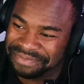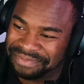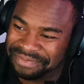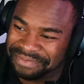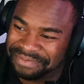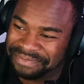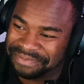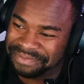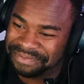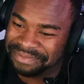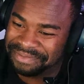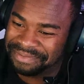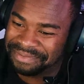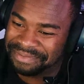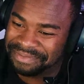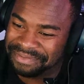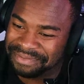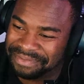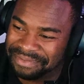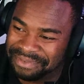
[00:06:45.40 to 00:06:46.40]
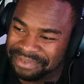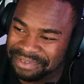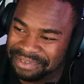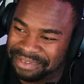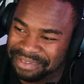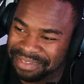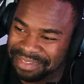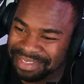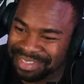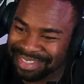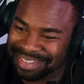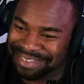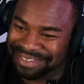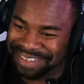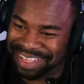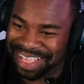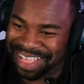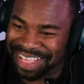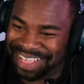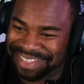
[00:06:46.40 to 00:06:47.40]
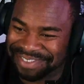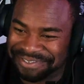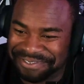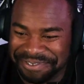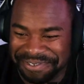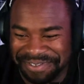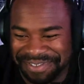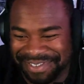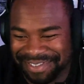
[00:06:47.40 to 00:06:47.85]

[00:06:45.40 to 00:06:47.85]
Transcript: You asshole. You assholes.